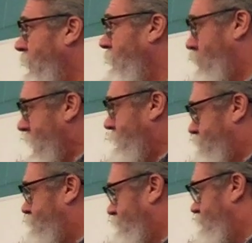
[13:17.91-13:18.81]
We
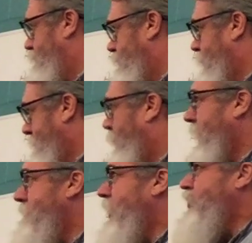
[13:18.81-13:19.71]
we
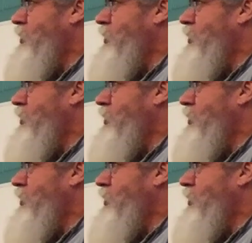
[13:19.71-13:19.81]
pretty much